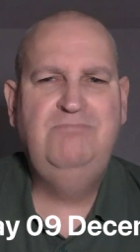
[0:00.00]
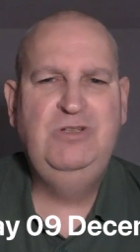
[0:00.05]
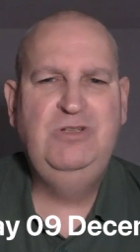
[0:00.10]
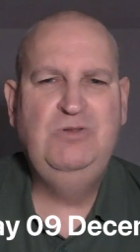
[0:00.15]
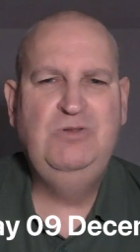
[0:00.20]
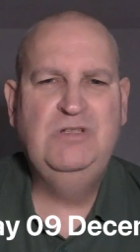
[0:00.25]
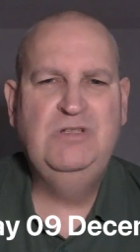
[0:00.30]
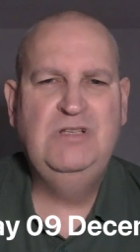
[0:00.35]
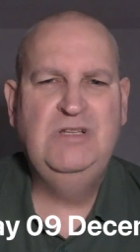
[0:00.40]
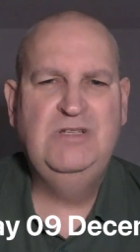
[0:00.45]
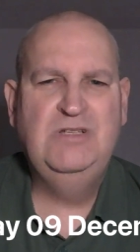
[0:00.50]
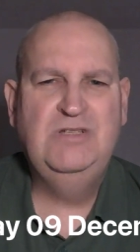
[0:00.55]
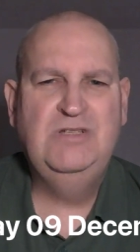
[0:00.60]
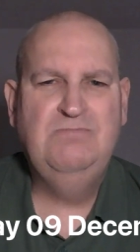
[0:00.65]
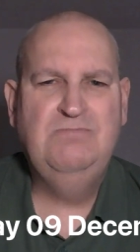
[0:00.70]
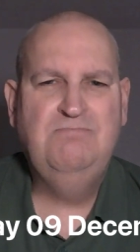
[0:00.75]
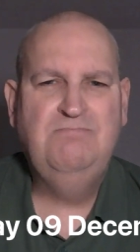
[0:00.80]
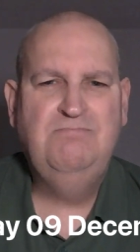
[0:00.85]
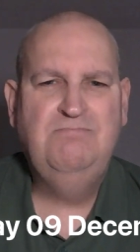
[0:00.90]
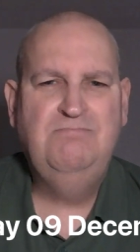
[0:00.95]

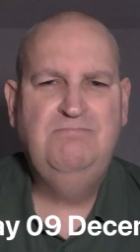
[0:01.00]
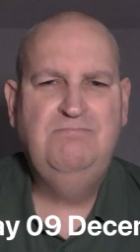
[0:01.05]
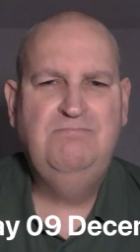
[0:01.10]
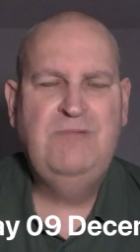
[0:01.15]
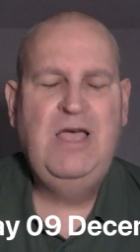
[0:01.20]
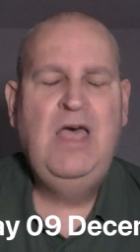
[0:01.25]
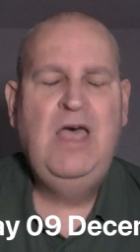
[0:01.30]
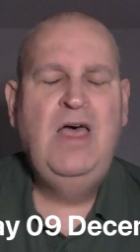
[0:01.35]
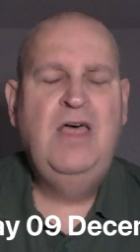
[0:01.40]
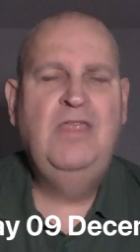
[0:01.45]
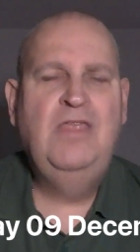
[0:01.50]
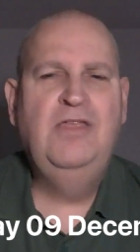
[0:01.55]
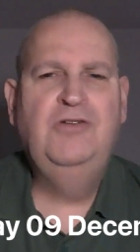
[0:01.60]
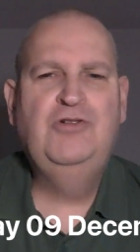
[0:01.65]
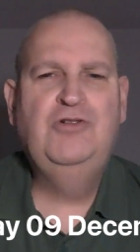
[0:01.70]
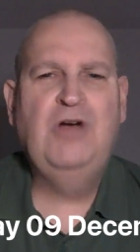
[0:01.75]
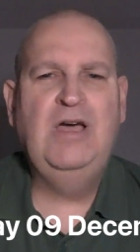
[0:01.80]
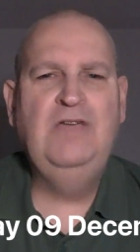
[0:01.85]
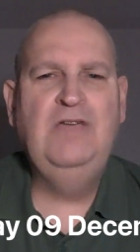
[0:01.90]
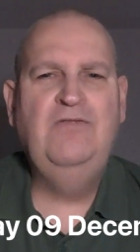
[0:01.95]
useless. The
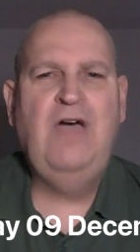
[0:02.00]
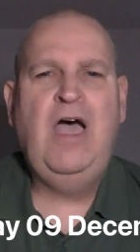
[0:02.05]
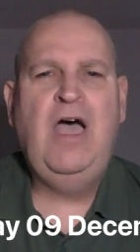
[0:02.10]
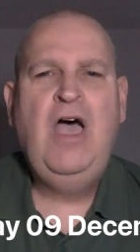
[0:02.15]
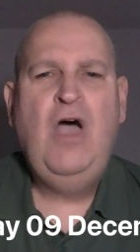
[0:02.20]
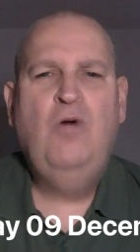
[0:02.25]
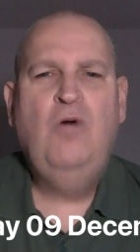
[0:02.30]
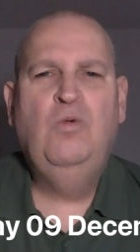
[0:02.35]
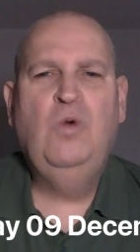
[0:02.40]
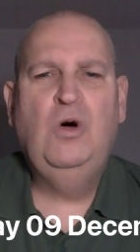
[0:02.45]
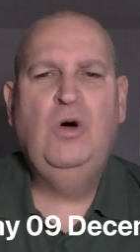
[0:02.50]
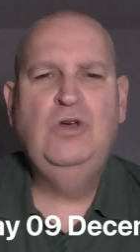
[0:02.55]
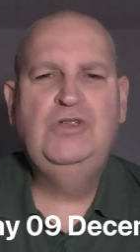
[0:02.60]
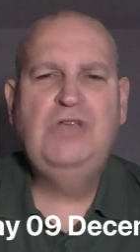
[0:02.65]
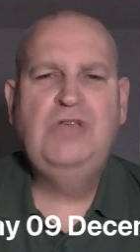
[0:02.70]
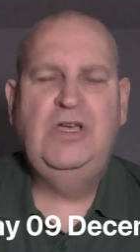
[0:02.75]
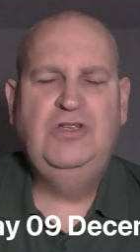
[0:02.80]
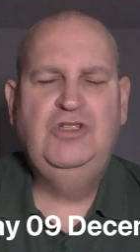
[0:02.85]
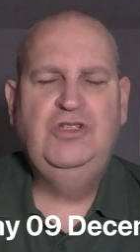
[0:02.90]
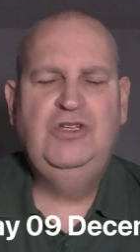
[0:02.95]
driver
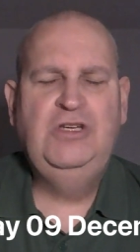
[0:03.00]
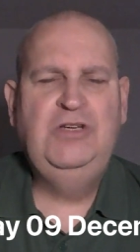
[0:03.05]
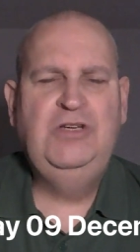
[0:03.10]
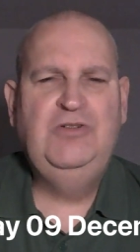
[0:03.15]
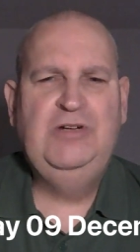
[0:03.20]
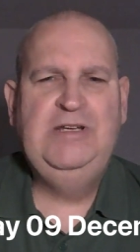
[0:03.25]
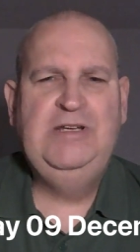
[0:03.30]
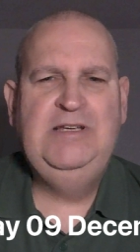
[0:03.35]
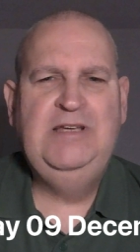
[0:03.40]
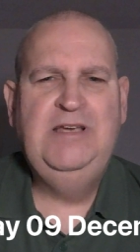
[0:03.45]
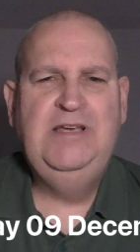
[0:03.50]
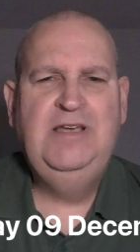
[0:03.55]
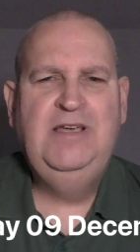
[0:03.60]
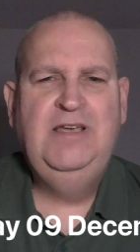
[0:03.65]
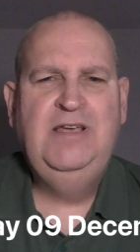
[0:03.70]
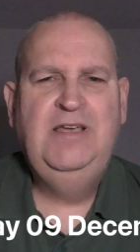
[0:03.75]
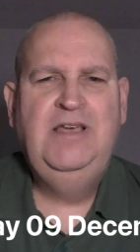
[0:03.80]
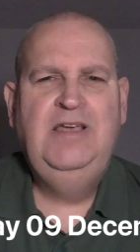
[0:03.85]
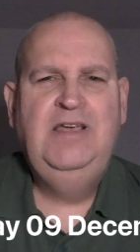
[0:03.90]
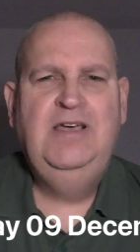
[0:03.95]
was cheery,
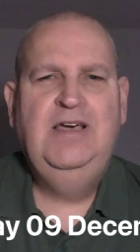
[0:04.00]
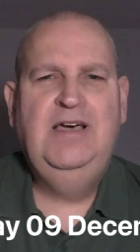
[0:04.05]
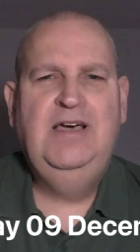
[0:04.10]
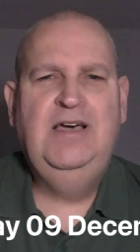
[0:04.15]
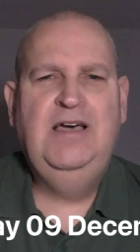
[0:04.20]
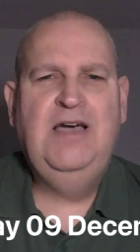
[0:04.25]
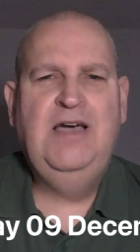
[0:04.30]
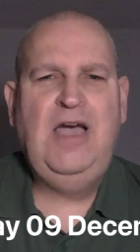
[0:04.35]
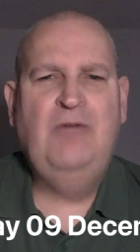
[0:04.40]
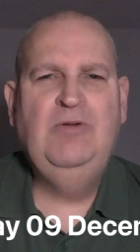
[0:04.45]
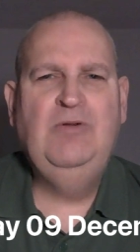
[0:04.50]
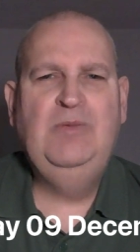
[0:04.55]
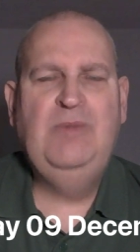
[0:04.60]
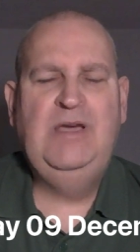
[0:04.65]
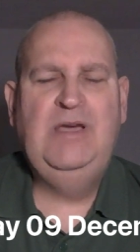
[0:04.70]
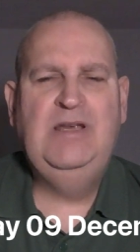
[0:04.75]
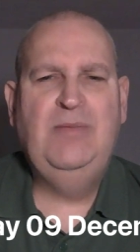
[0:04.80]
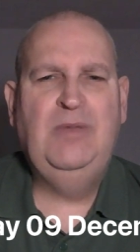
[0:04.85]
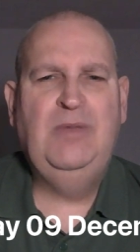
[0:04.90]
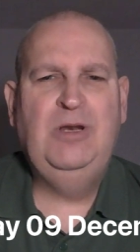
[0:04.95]
uh, and we
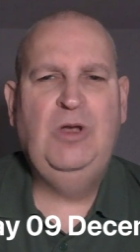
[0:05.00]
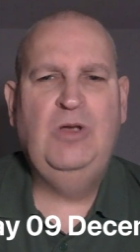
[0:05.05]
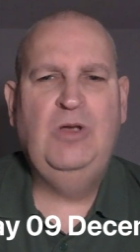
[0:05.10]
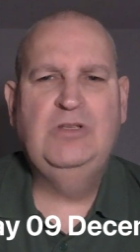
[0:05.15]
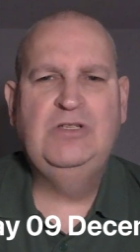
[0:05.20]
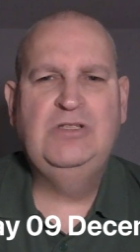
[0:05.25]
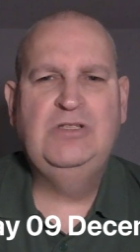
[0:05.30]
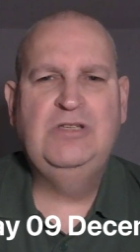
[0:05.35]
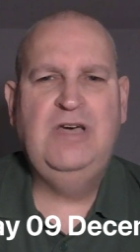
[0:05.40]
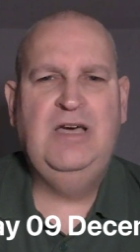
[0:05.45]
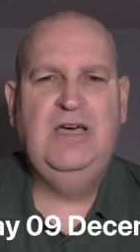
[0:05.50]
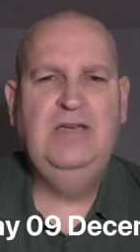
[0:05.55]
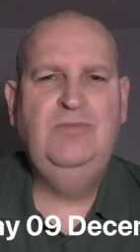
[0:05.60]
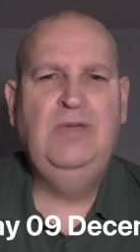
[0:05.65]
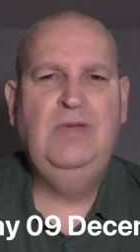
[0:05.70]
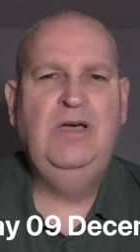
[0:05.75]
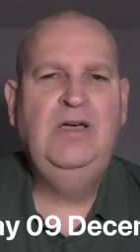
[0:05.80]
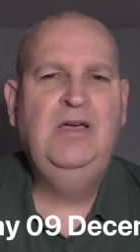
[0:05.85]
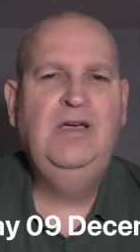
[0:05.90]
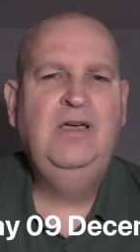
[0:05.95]
made up a lot of
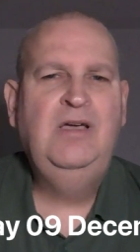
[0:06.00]
time.